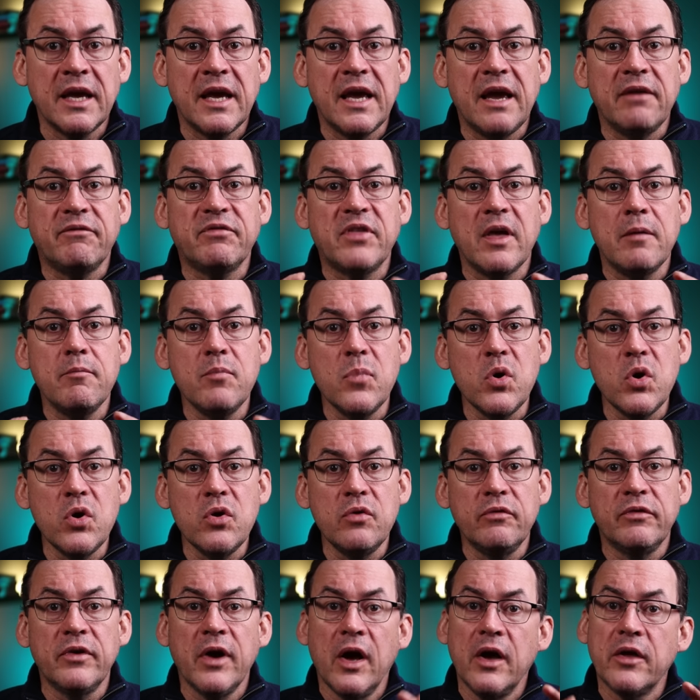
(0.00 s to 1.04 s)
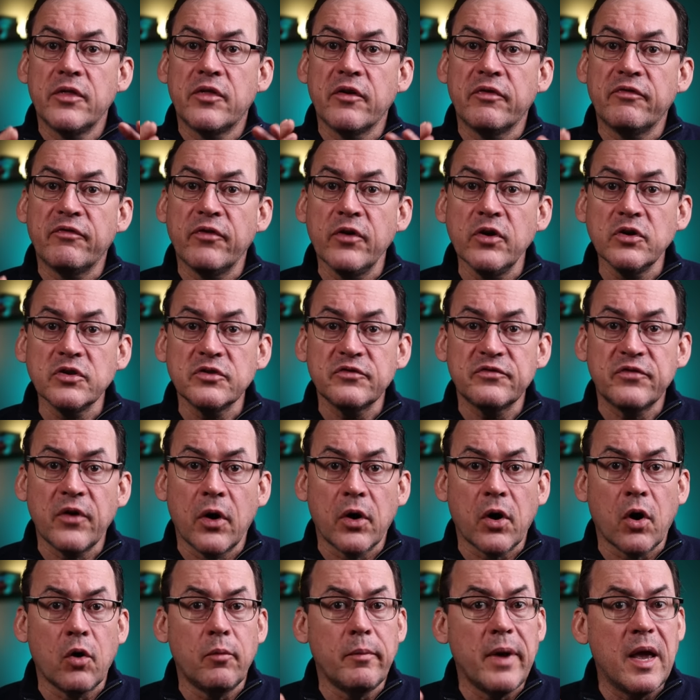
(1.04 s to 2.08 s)
If they move, the first
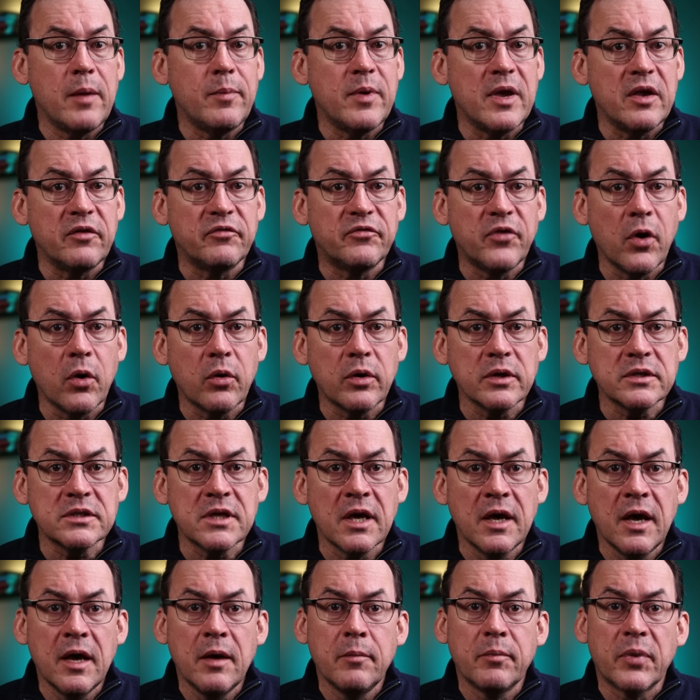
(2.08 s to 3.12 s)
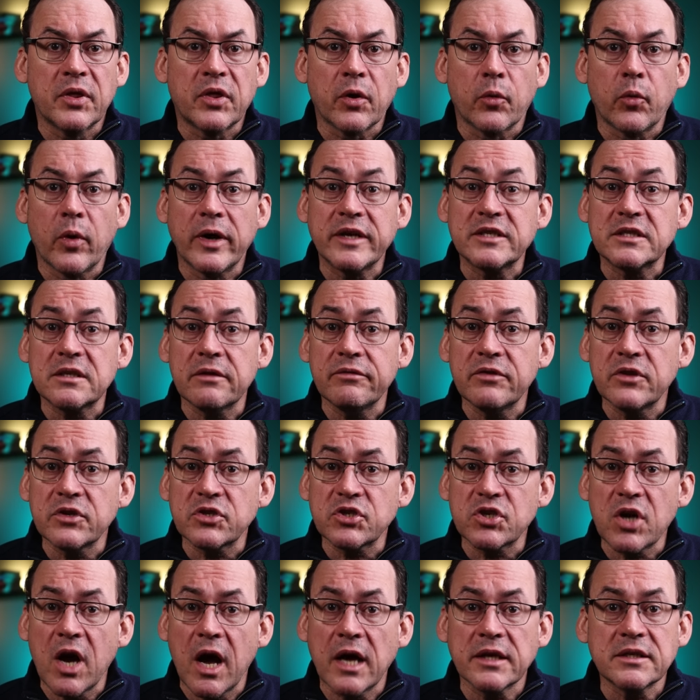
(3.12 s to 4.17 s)
photo may be in focus, but the rest of the
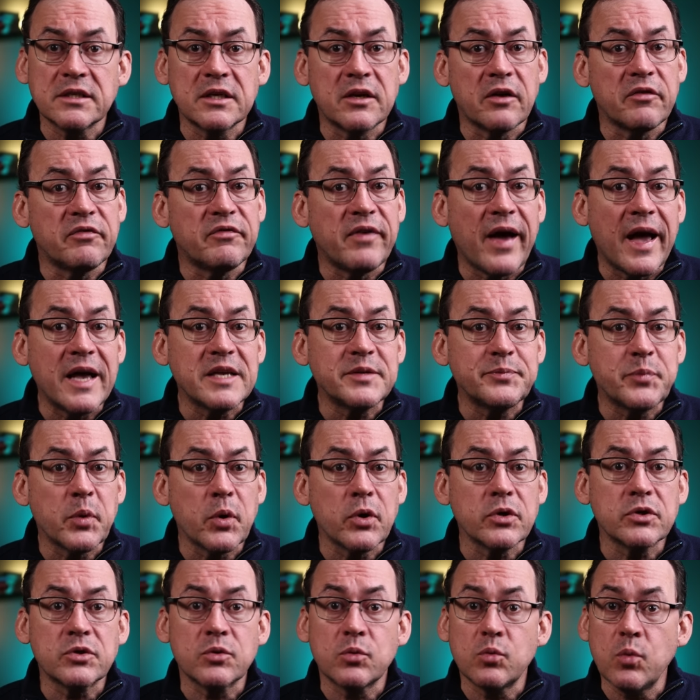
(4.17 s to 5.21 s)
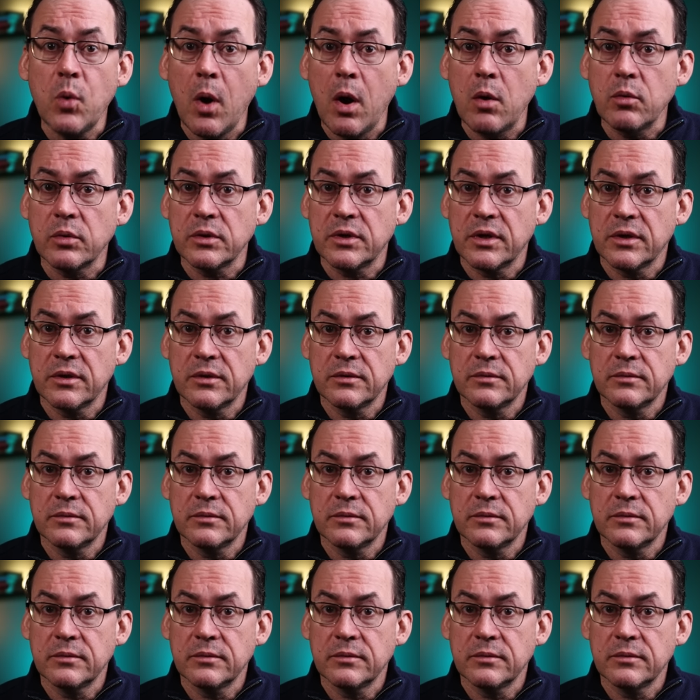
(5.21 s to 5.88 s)
shots in a fast burst won't.